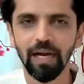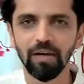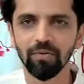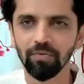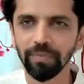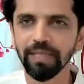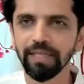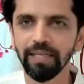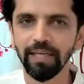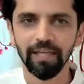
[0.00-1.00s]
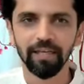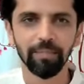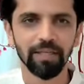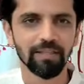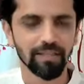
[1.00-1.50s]
how many
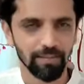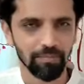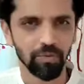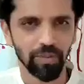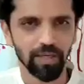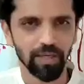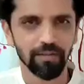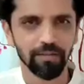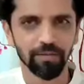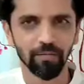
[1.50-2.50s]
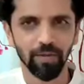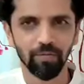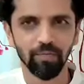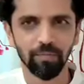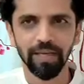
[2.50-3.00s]
elements come together
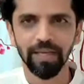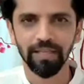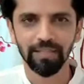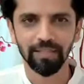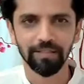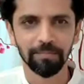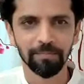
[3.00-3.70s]
when we make it?